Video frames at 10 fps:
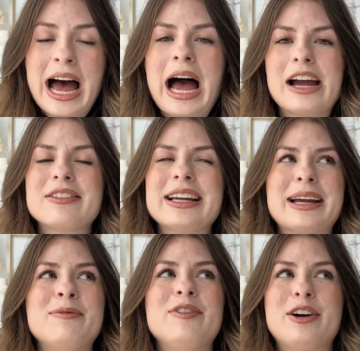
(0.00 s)
I feel like
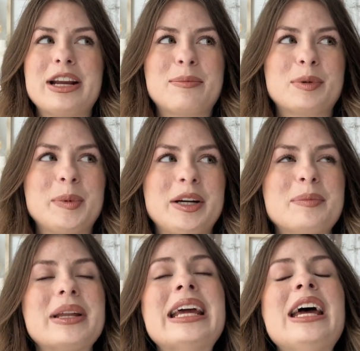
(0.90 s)
I'm very unprepared,
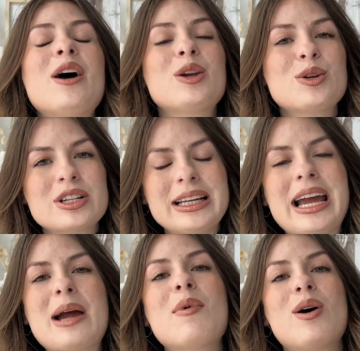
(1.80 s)
but usually
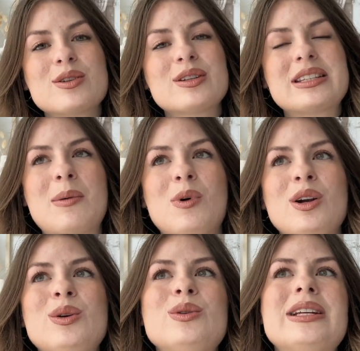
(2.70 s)
I'm also someone
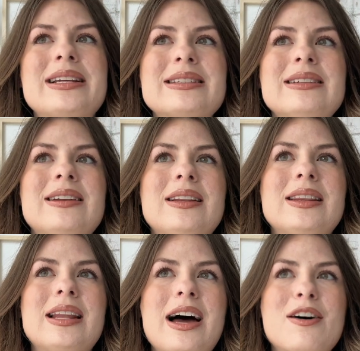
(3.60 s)
who doesn't
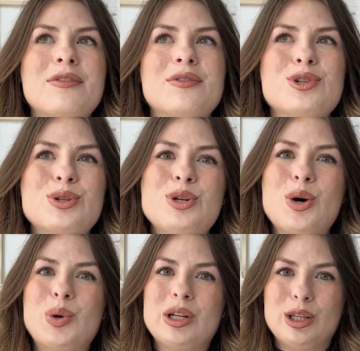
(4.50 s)
love to
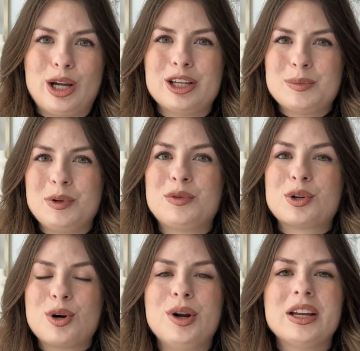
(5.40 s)
know a lot before
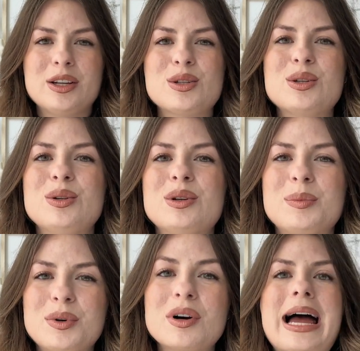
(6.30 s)
going into a
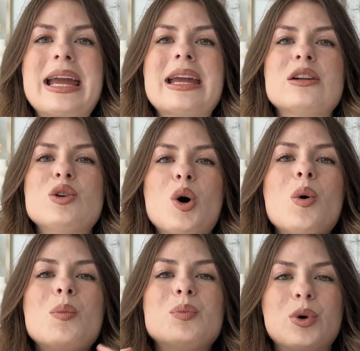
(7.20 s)
book. I
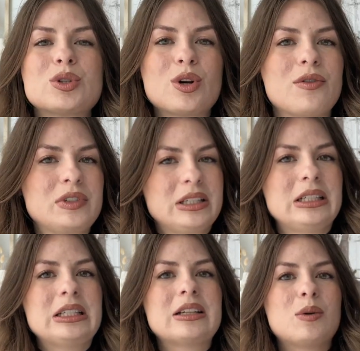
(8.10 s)
go most
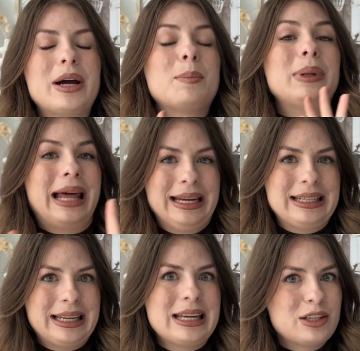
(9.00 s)
often quite
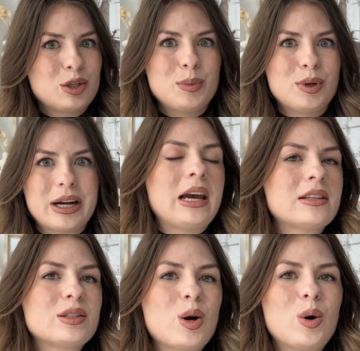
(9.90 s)
blindly into a book. Yeah,
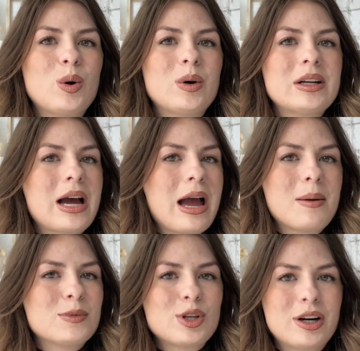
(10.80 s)
so
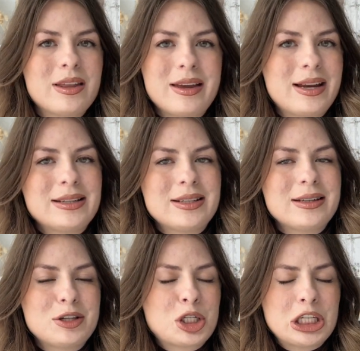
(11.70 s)
I'm sorry that I did
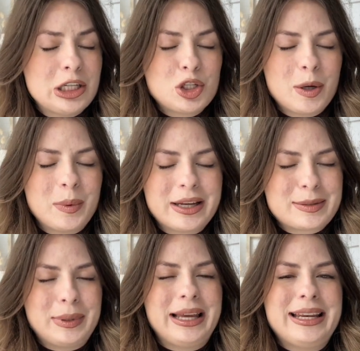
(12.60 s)
a shitty job
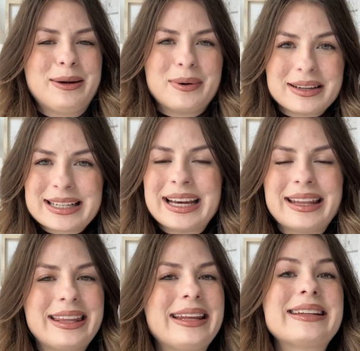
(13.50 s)
explaining what
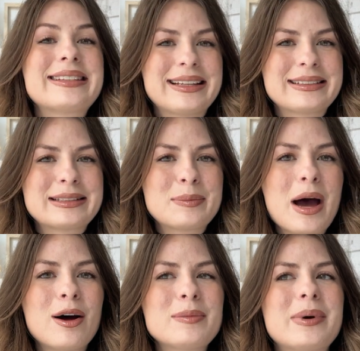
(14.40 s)
the Atlas 6 is
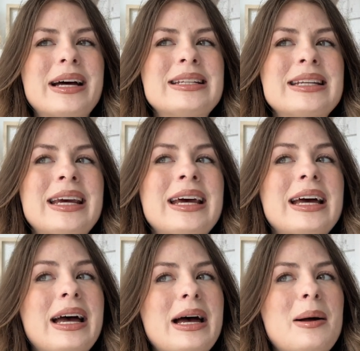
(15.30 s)
about, but
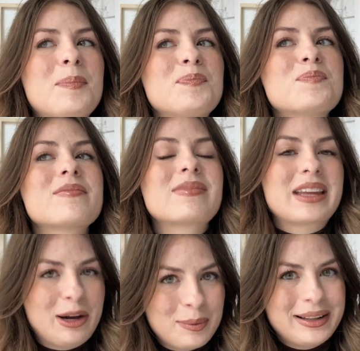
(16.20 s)
I
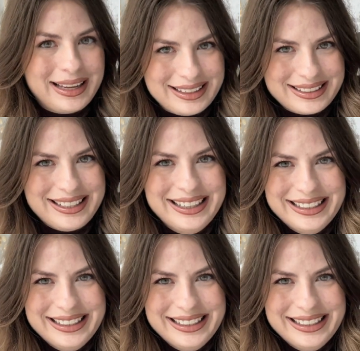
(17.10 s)
hope I like it.